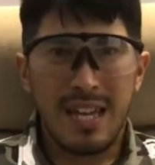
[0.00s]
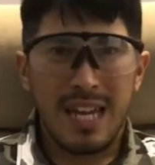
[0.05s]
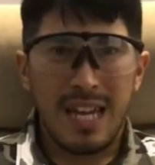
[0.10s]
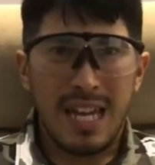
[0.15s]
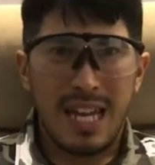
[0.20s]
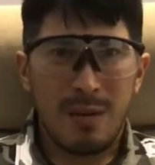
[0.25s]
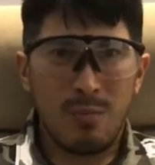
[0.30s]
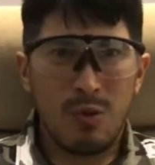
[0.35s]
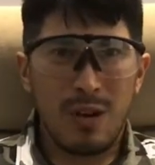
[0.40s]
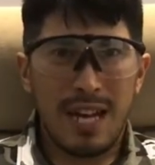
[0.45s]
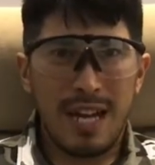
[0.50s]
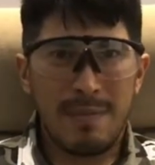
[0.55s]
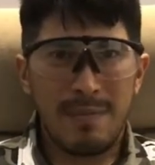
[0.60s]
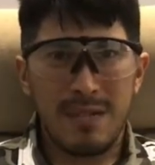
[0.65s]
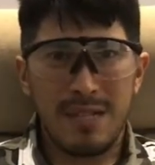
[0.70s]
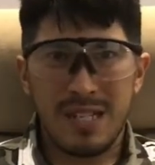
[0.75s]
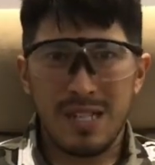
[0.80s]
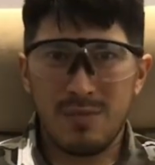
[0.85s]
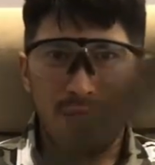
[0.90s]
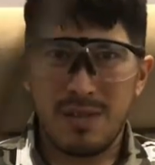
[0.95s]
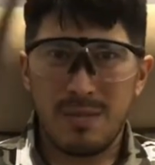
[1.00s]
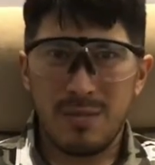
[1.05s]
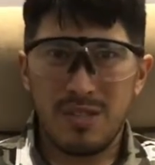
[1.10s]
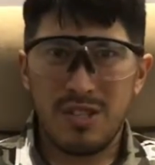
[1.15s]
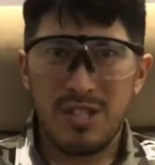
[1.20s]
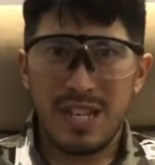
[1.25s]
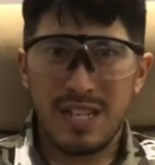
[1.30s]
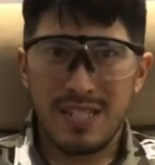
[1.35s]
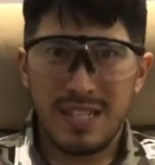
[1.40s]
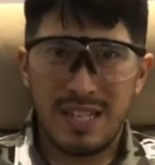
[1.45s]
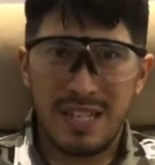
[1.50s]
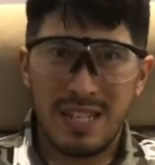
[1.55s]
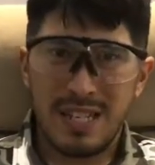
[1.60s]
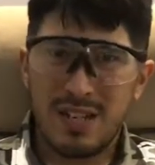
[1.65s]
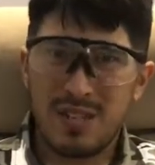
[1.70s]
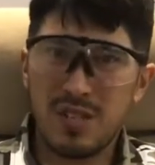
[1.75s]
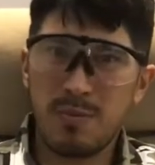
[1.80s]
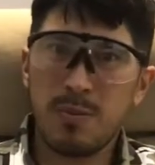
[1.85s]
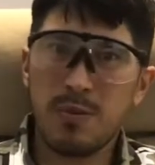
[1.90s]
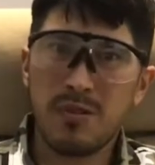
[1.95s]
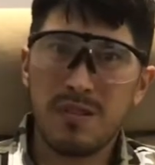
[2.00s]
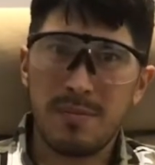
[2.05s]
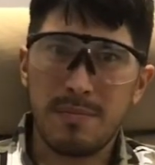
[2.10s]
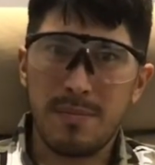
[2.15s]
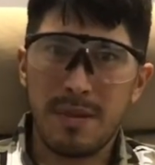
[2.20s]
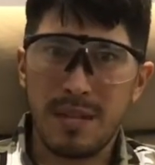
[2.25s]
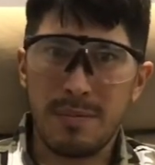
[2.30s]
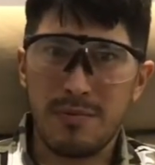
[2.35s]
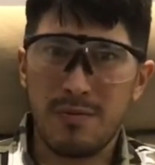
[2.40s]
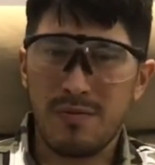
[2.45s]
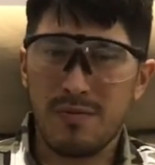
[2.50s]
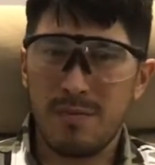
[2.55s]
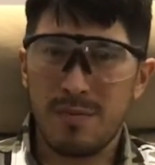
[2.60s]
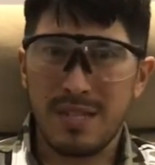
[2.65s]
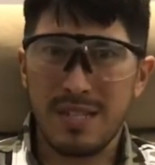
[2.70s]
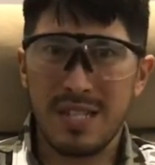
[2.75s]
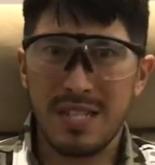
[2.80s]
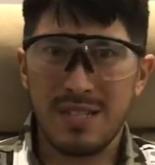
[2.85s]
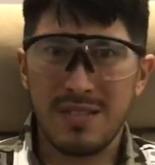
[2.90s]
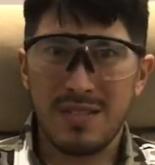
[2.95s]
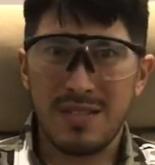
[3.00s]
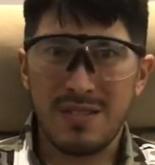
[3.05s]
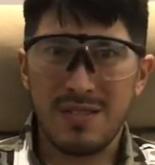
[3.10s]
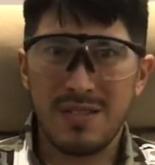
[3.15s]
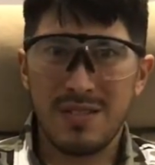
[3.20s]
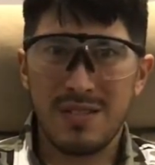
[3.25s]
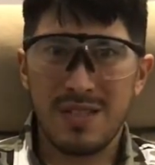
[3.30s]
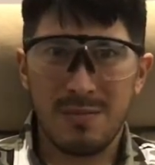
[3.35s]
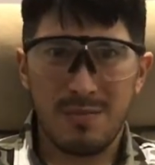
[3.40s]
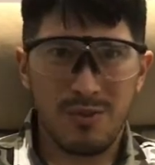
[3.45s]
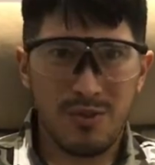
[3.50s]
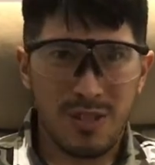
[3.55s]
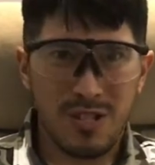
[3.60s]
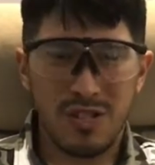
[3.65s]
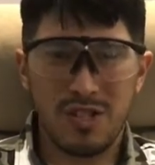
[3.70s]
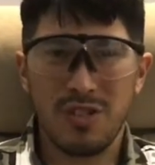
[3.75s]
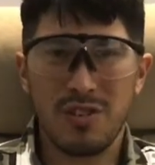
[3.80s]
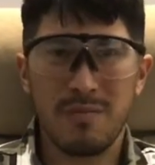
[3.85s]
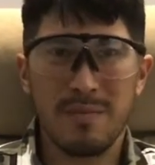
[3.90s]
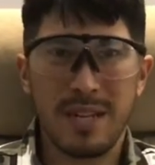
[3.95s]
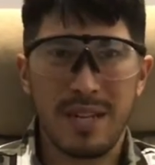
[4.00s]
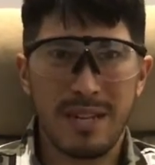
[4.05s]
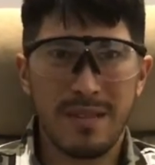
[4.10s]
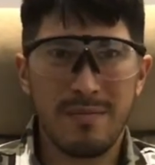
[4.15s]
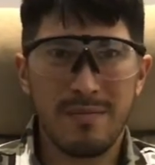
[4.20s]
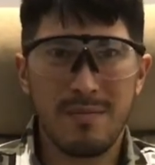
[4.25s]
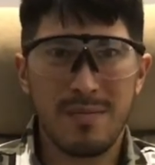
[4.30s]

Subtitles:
And what happened is with the machete, I spotted people from a distance that were trying to shoot me,